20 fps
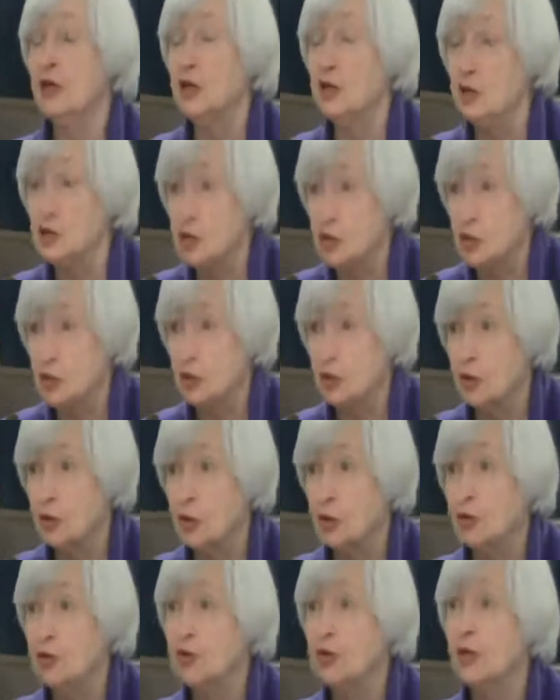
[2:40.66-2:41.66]

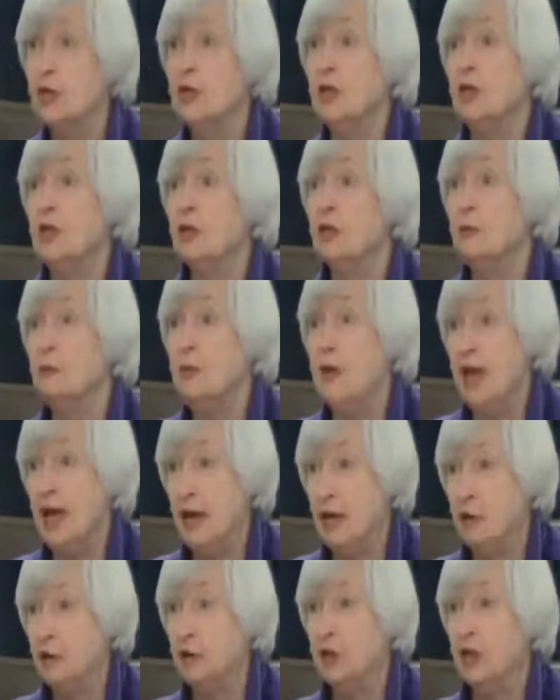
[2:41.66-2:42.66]
concerned
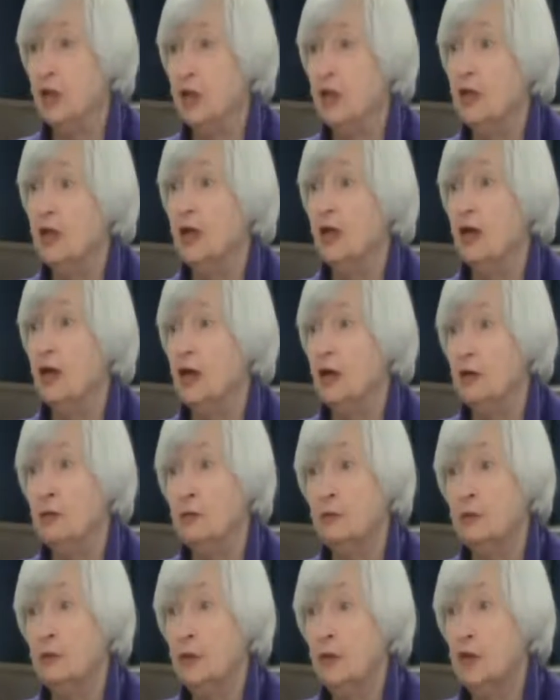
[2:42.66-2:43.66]
about
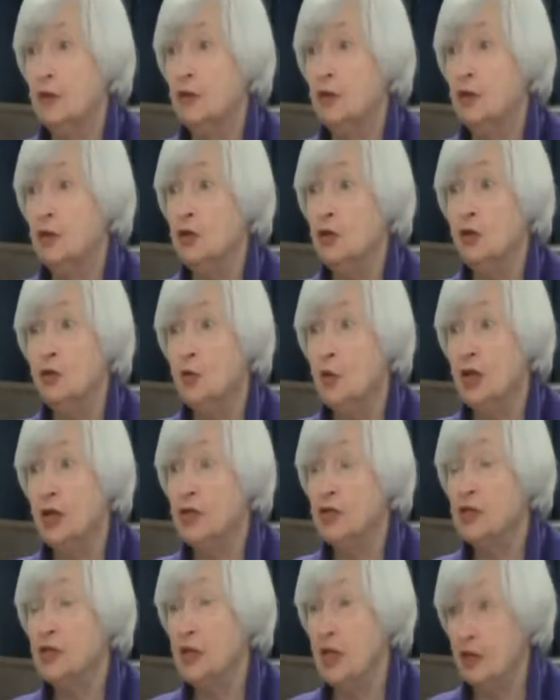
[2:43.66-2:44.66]
the
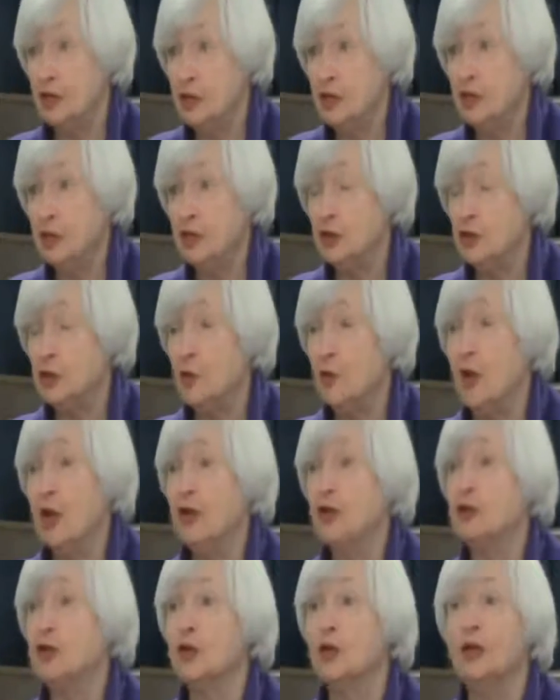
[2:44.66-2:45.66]
U.S. debt
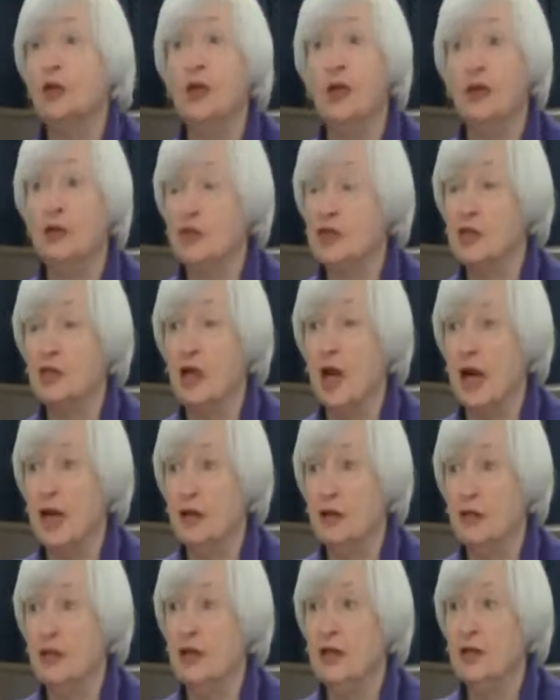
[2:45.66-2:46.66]
situation. It's
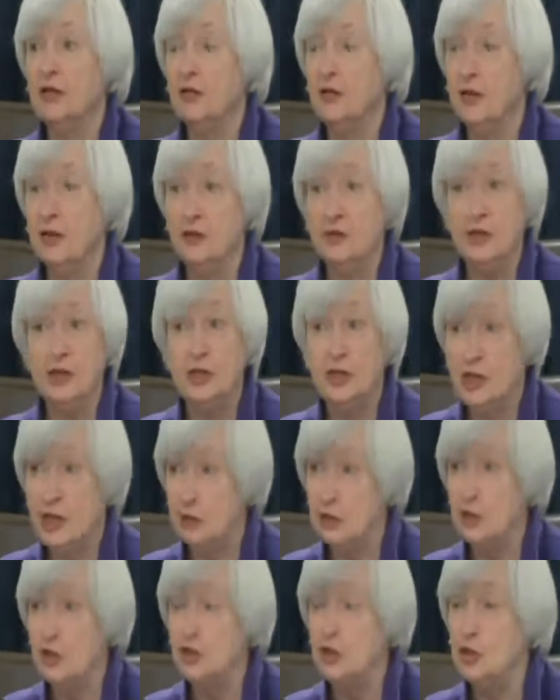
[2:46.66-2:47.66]
not that the
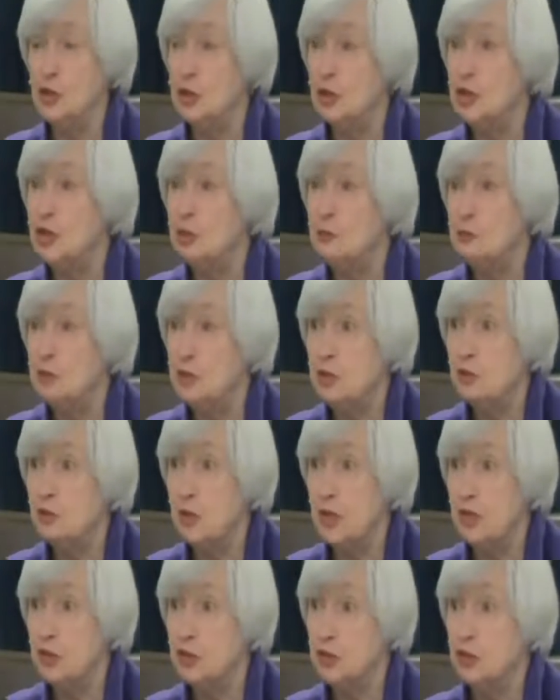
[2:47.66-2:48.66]
debt to GDP
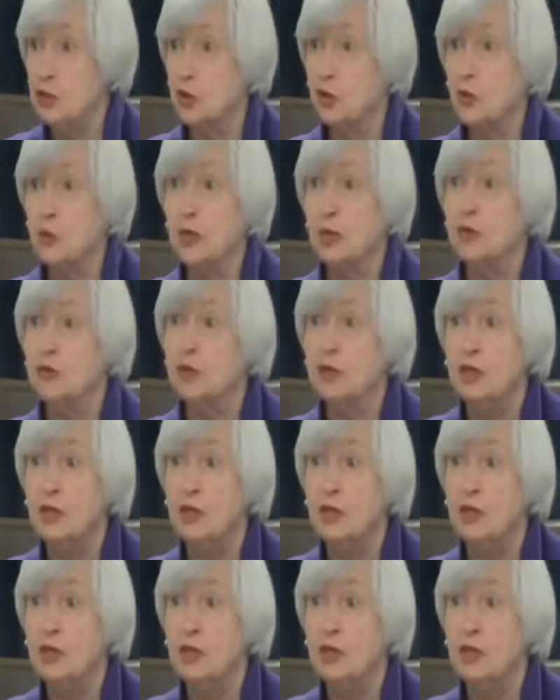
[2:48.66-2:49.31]
ratio